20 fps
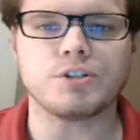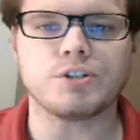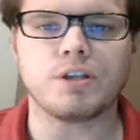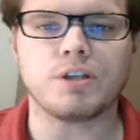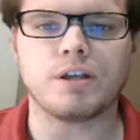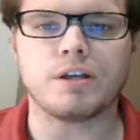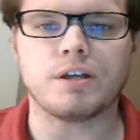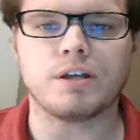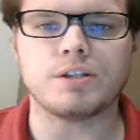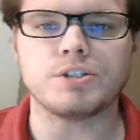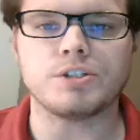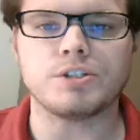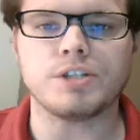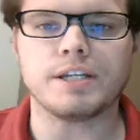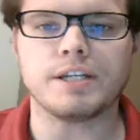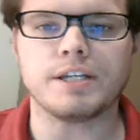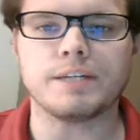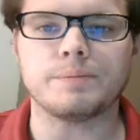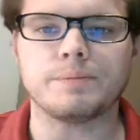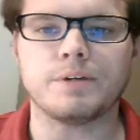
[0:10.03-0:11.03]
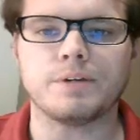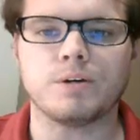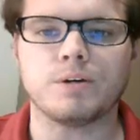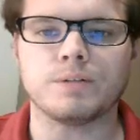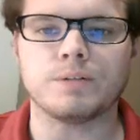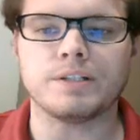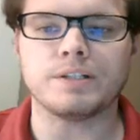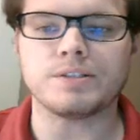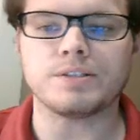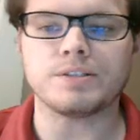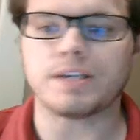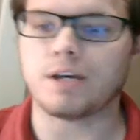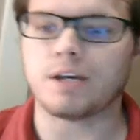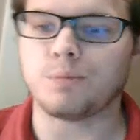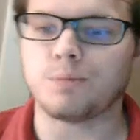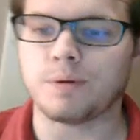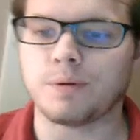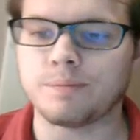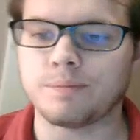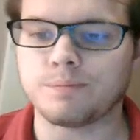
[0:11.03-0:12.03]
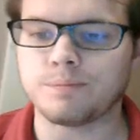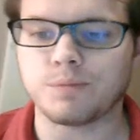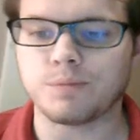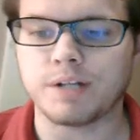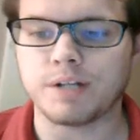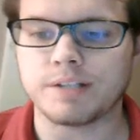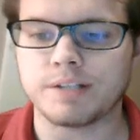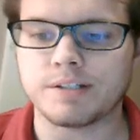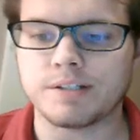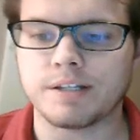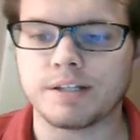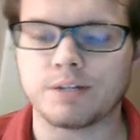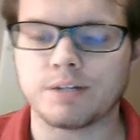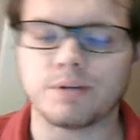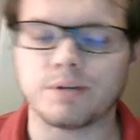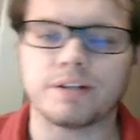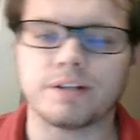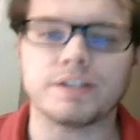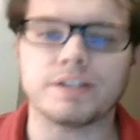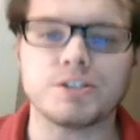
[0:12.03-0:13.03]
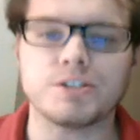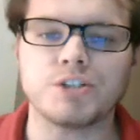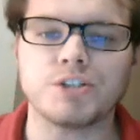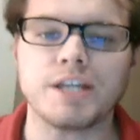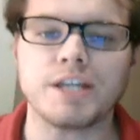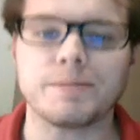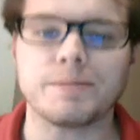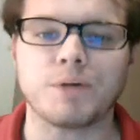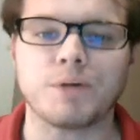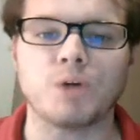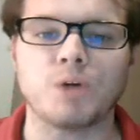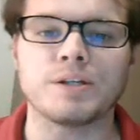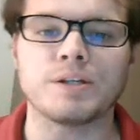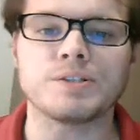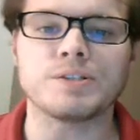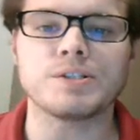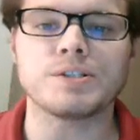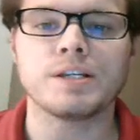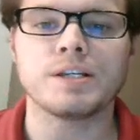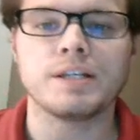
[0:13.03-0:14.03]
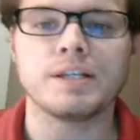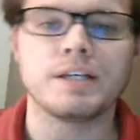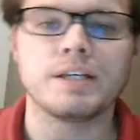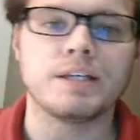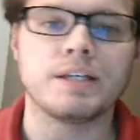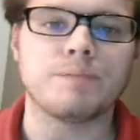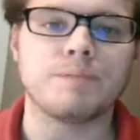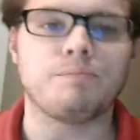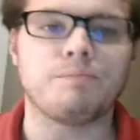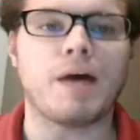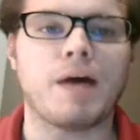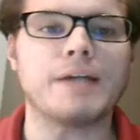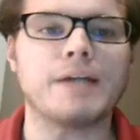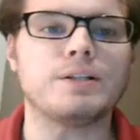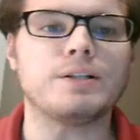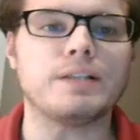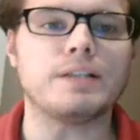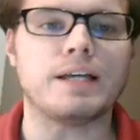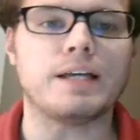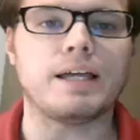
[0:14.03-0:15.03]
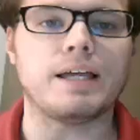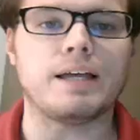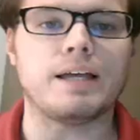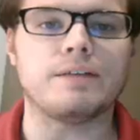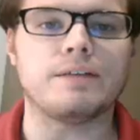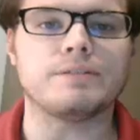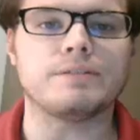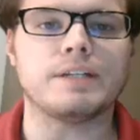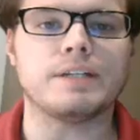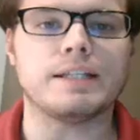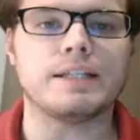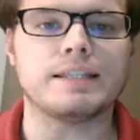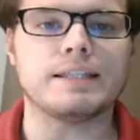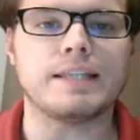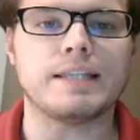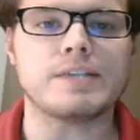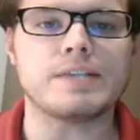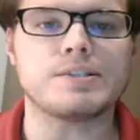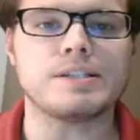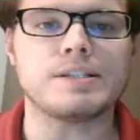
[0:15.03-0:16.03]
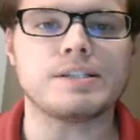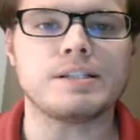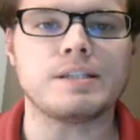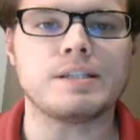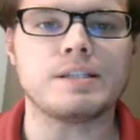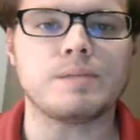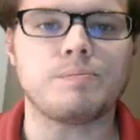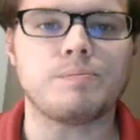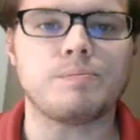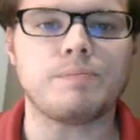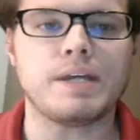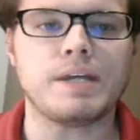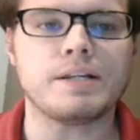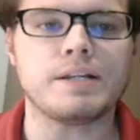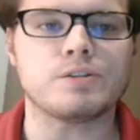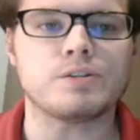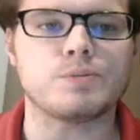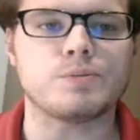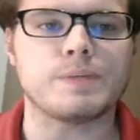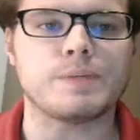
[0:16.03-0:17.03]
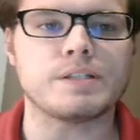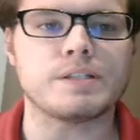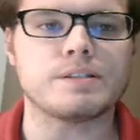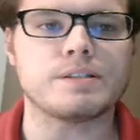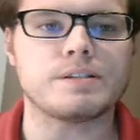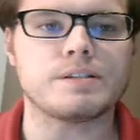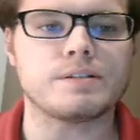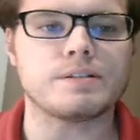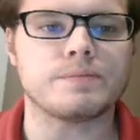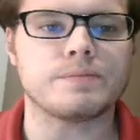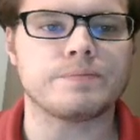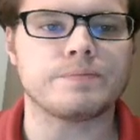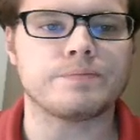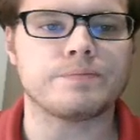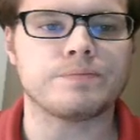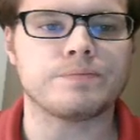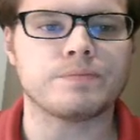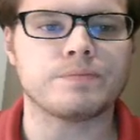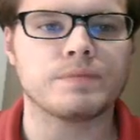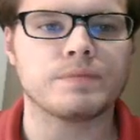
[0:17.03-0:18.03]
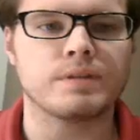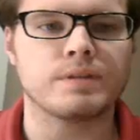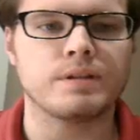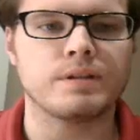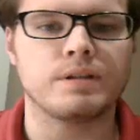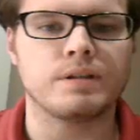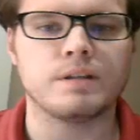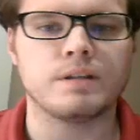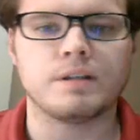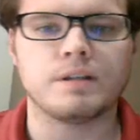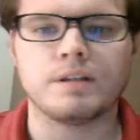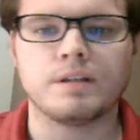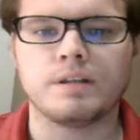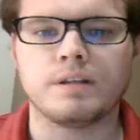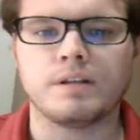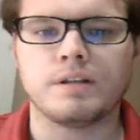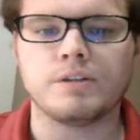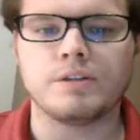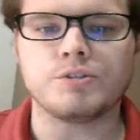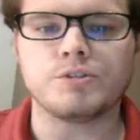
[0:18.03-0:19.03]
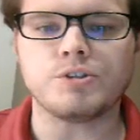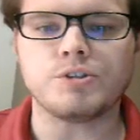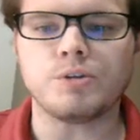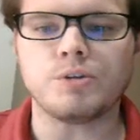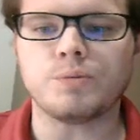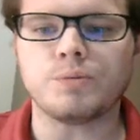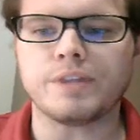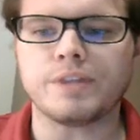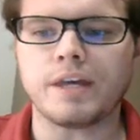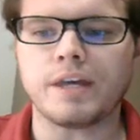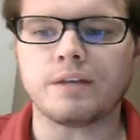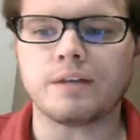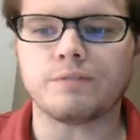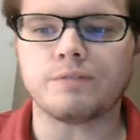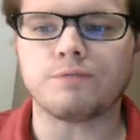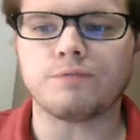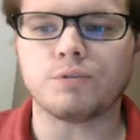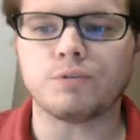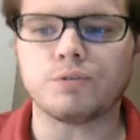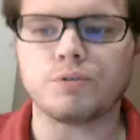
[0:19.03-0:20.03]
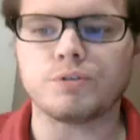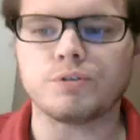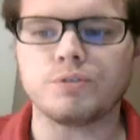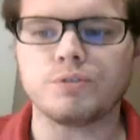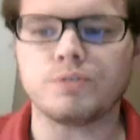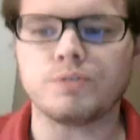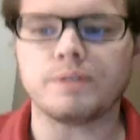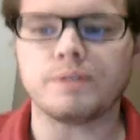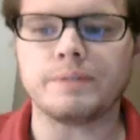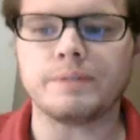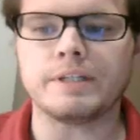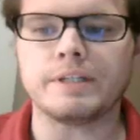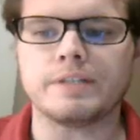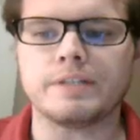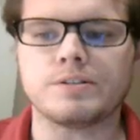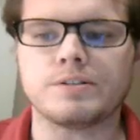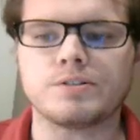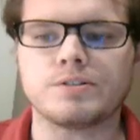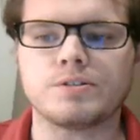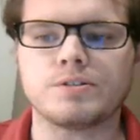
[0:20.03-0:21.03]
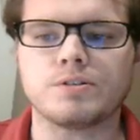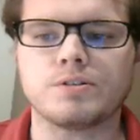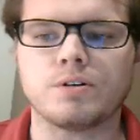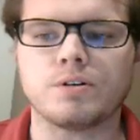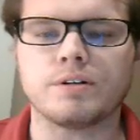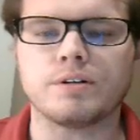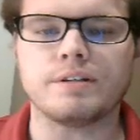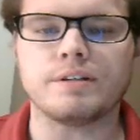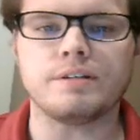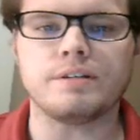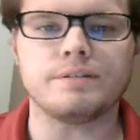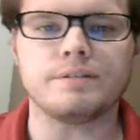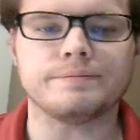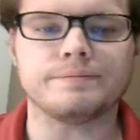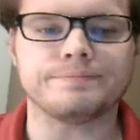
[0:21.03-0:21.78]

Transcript: on Jacob Kounin's, I hope I'm pronouncing that correctly, Jacob Kounin's model of lesson management. So without further ado, let me get started.